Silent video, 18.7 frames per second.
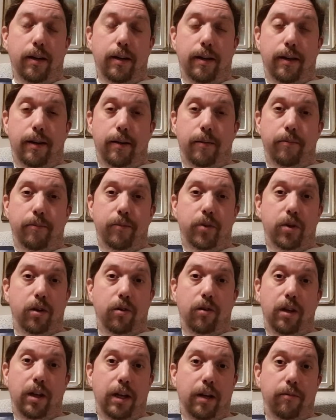So
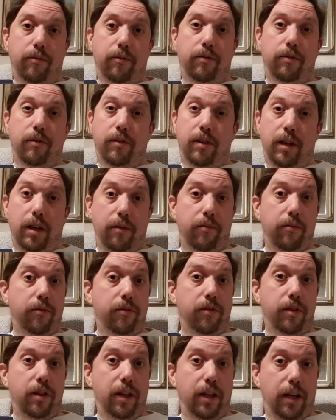the 11th of the
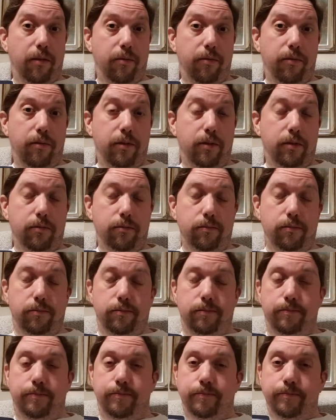11th, the
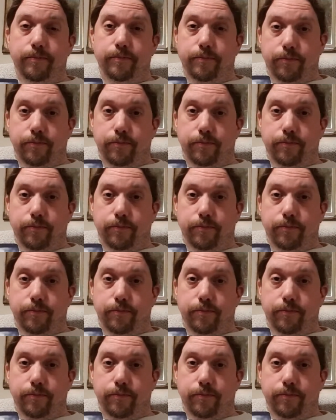11th.